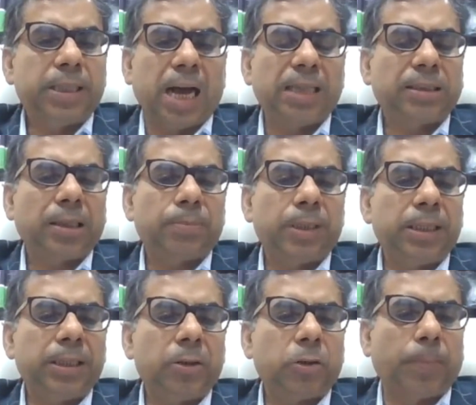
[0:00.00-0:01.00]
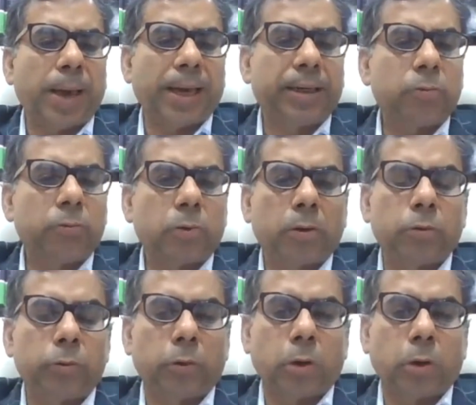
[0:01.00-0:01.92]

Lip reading: Please ask somebody in your background not to